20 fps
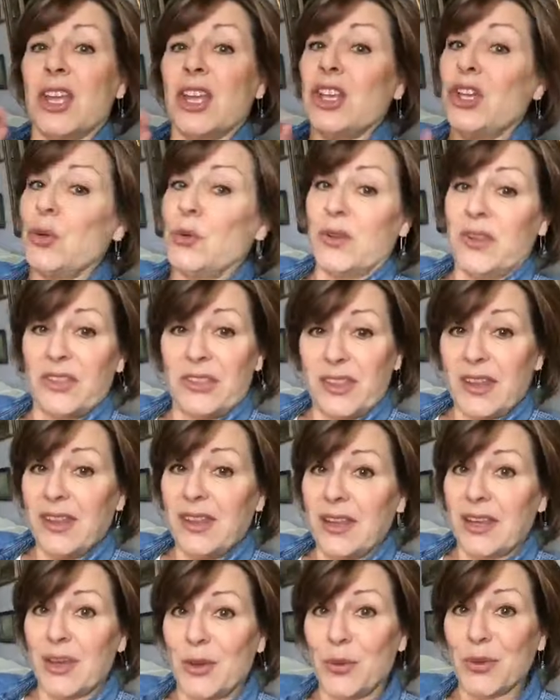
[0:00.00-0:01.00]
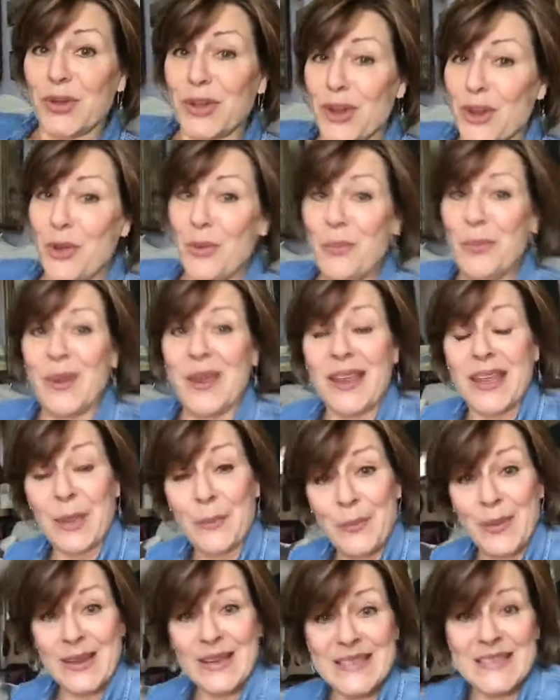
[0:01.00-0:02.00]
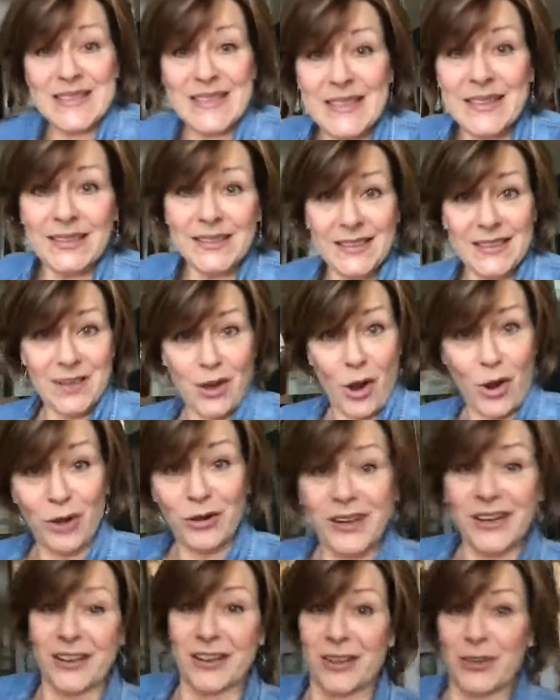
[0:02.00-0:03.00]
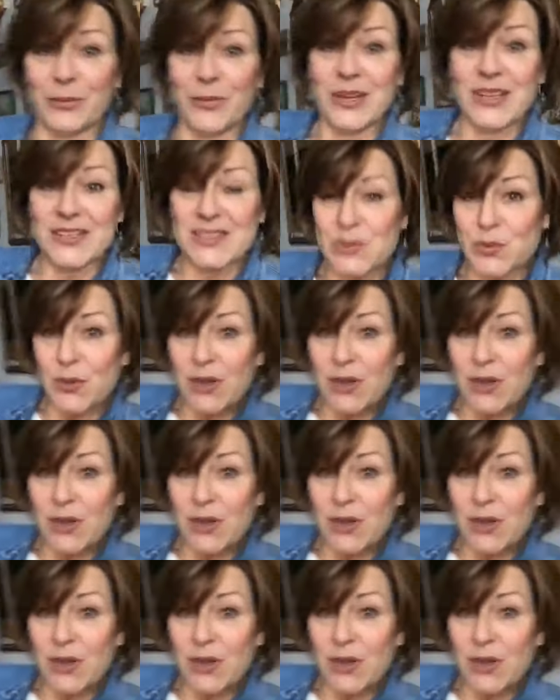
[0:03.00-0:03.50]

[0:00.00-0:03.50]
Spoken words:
you would think would not be a big deal in Oregon, because